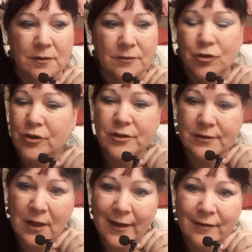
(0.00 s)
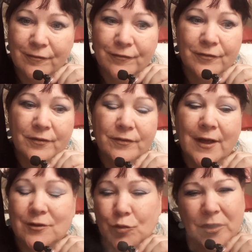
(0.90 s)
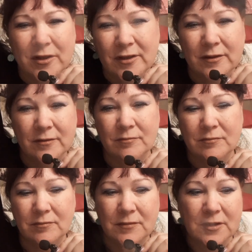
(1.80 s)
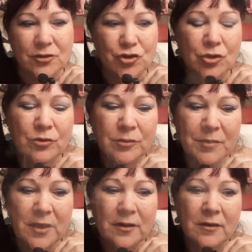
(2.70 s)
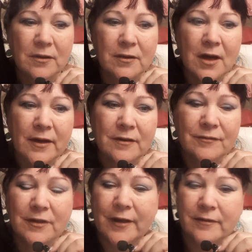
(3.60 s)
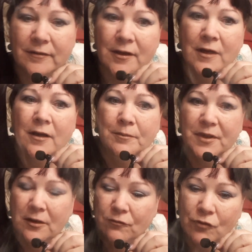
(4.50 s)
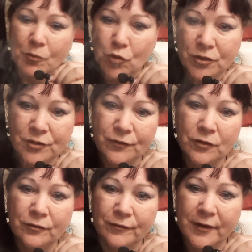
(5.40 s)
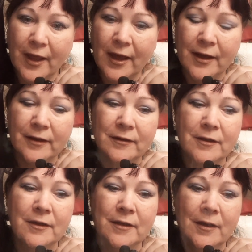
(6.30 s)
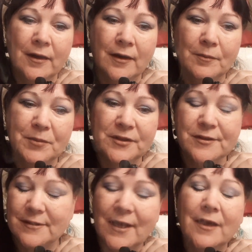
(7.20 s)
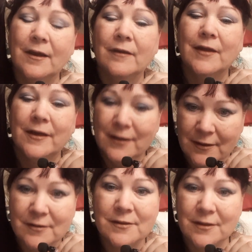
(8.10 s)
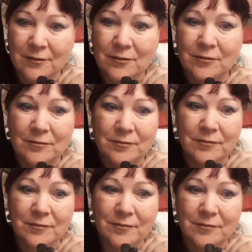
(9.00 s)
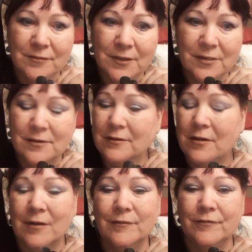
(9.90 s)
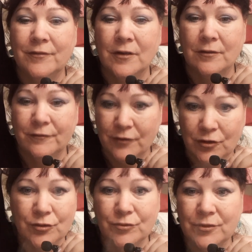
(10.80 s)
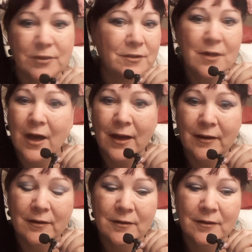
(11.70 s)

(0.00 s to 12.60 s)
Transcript: took his life. That's what he is showing me, kind of like being remorseful for that, but saying that his love for you did not